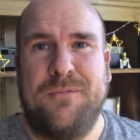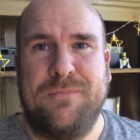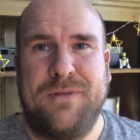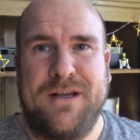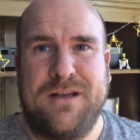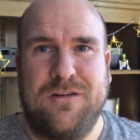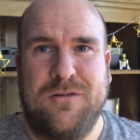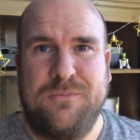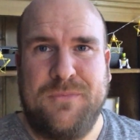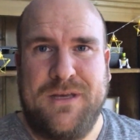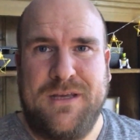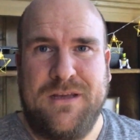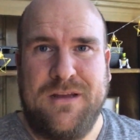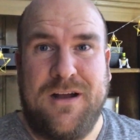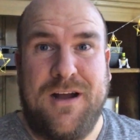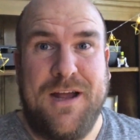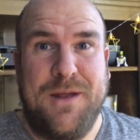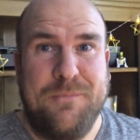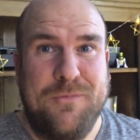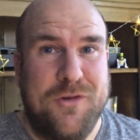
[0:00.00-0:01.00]
back on me,
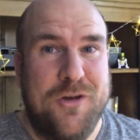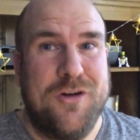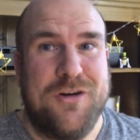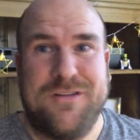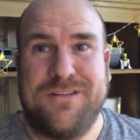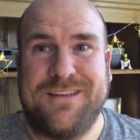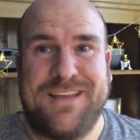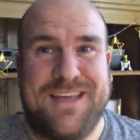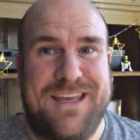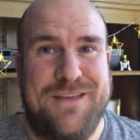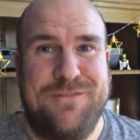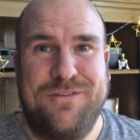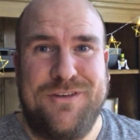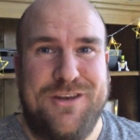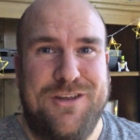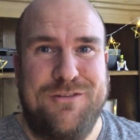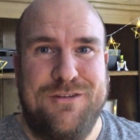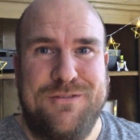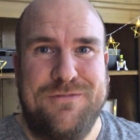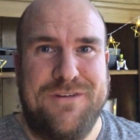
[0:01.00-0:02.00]
I am not giving
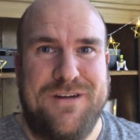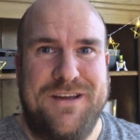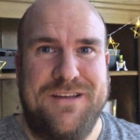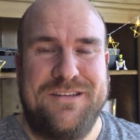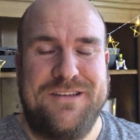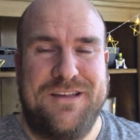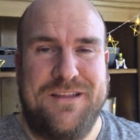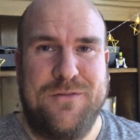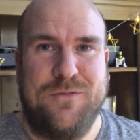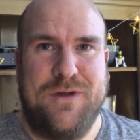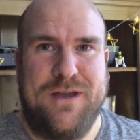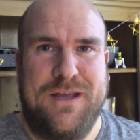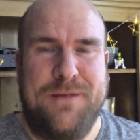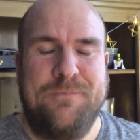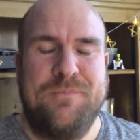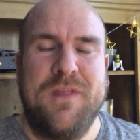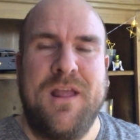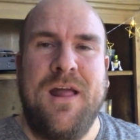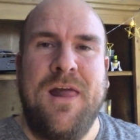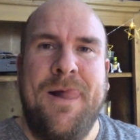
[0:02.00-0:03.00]
you advice either way.
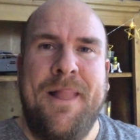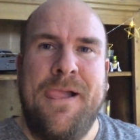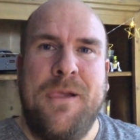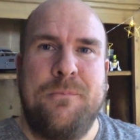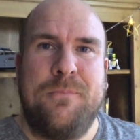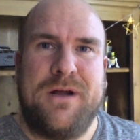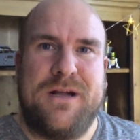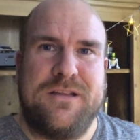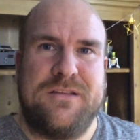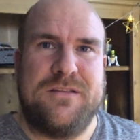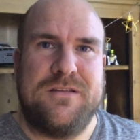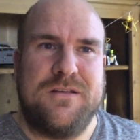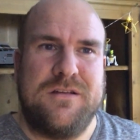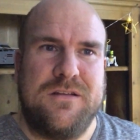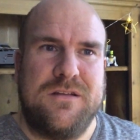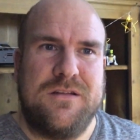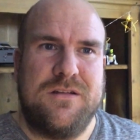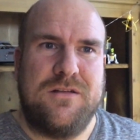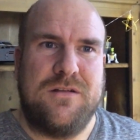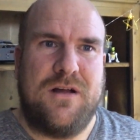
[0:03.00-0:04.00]
But
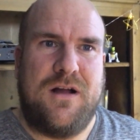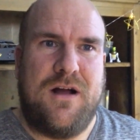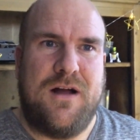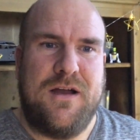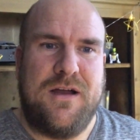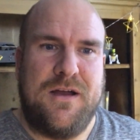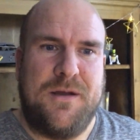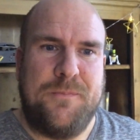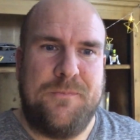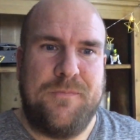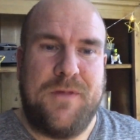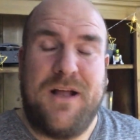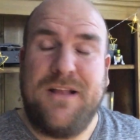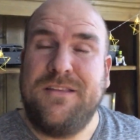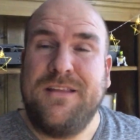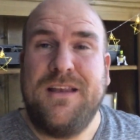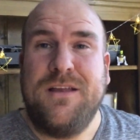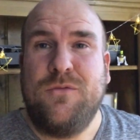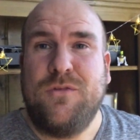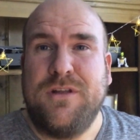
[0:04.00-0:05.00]
I'll
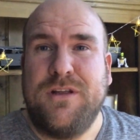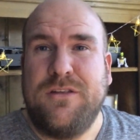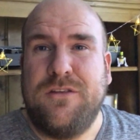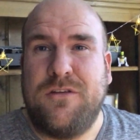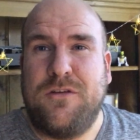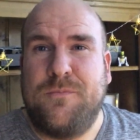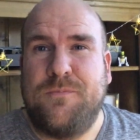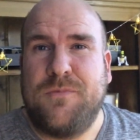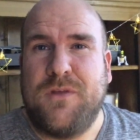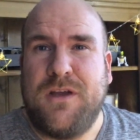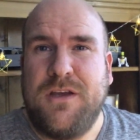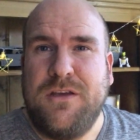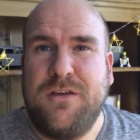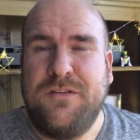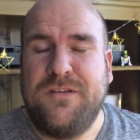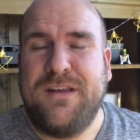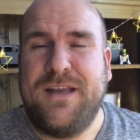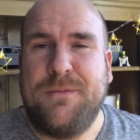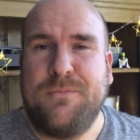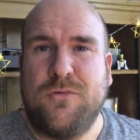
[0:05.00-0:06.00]
tell you what I do. I
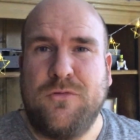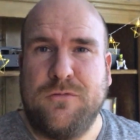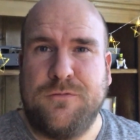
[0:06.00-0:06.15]
use an app called